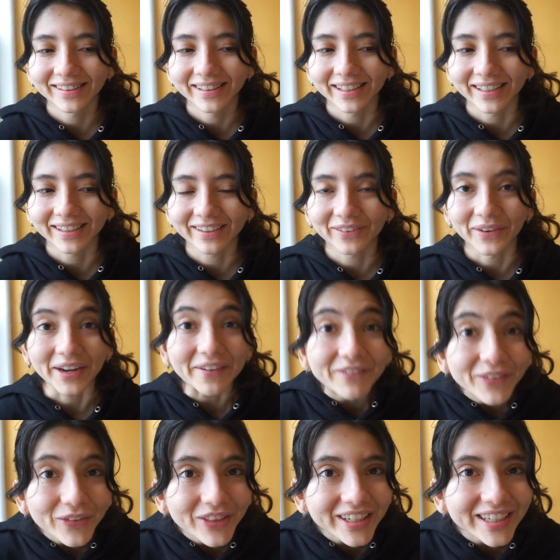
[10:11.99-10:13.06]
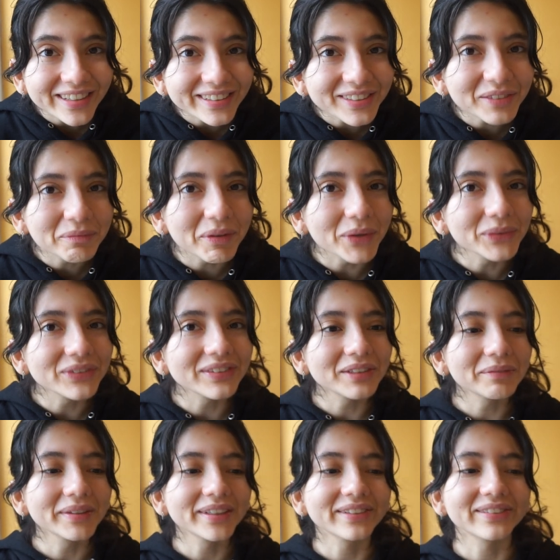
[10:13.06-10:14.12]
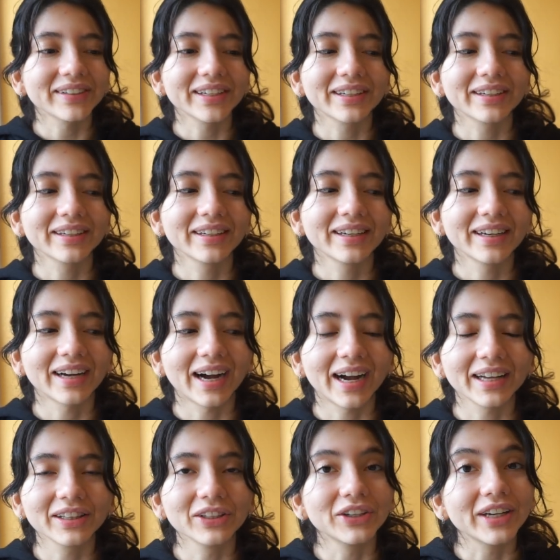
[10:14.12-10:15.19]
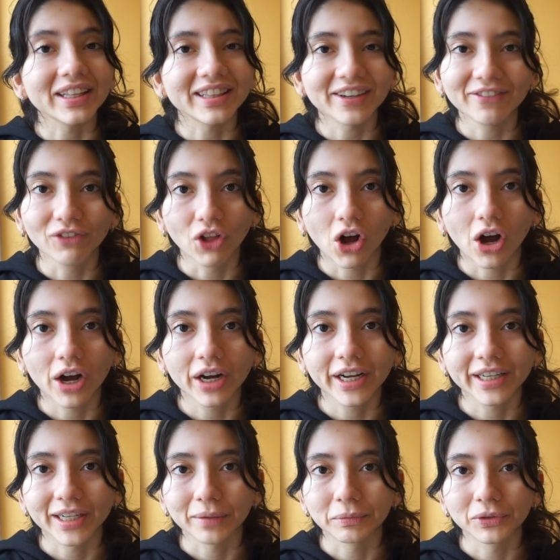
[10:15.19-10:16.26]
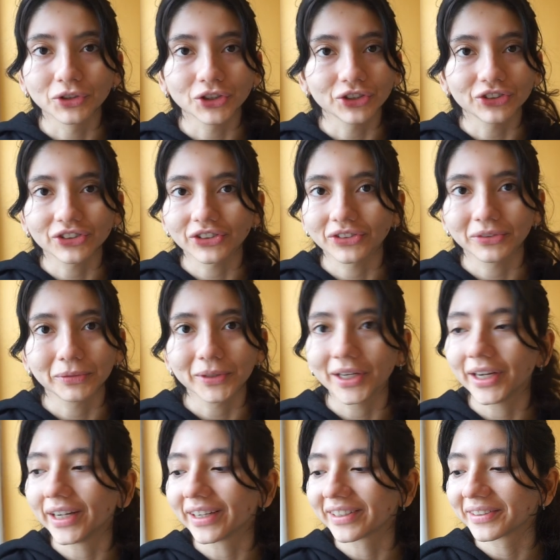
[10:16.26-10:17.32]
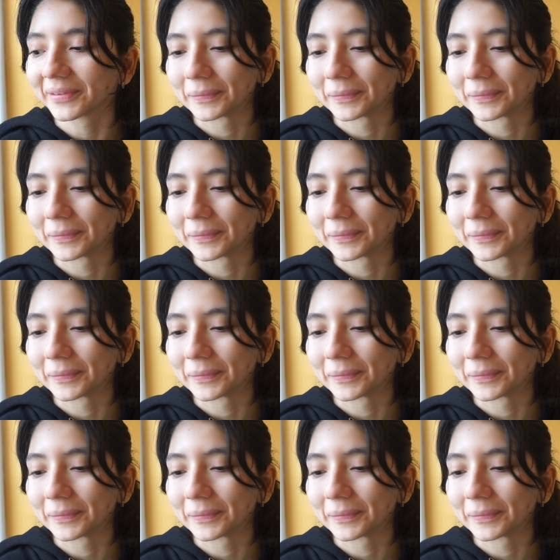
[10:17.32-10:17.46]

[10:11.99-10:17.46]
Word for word: like grateful that I didn't post it because like I look at that vlog and I'm just like,